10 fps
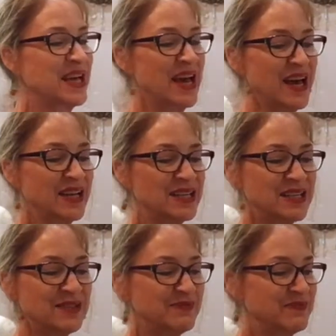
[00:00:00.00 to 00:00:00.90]
add
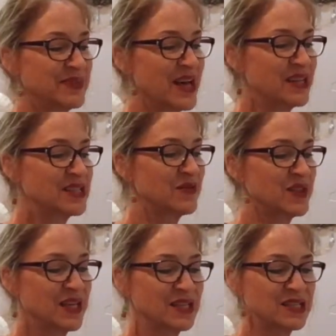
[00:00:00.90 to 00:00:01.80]
lots of
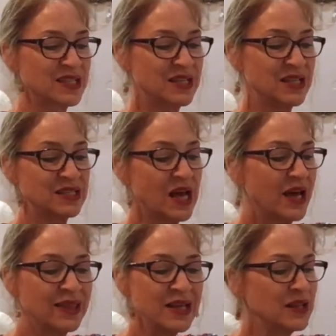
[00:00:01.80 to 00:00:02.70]
things to this. I
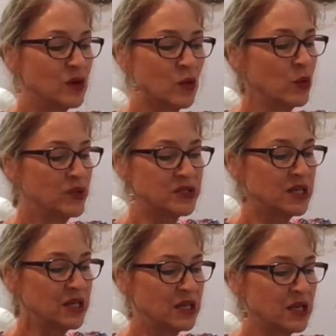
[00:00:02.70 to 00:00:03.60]
think the
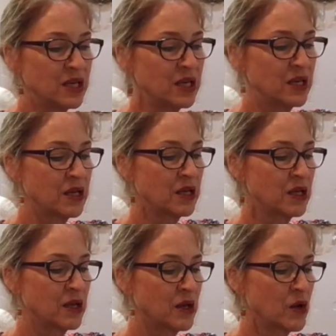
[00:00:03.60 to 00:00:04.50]
quilting
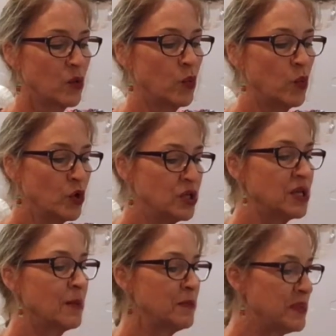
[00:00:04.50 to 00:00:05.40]

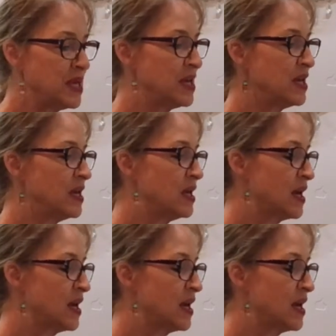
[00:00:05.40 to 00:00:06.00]
would be